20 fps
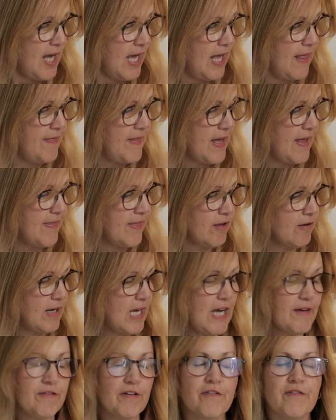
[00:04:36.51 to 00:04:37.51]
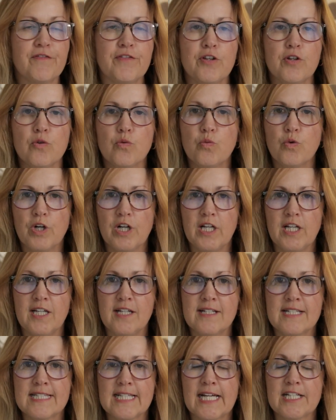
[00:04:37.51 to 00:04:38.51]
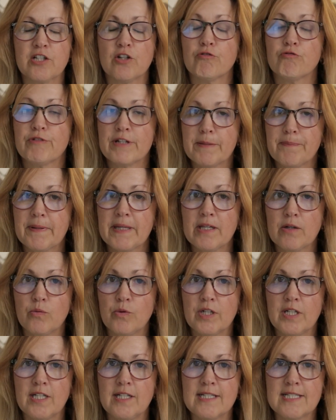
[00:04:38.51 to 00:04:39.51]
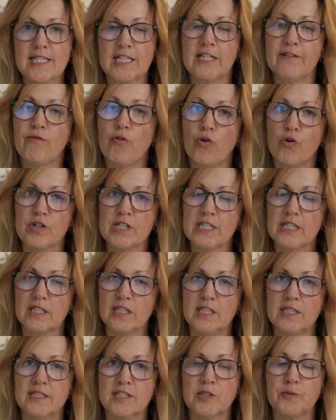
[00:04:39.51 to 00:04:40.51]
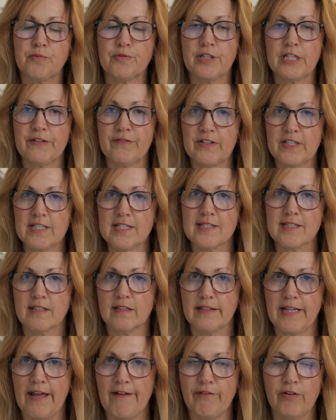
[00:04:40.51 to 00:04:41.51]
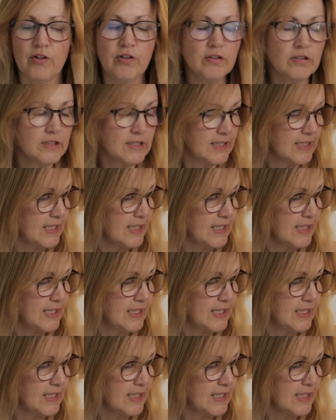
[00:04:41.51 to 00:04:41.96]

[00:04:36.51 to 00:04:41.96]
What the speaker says: And then they'll have a few words that are repeat words that they've already learned in a previous level.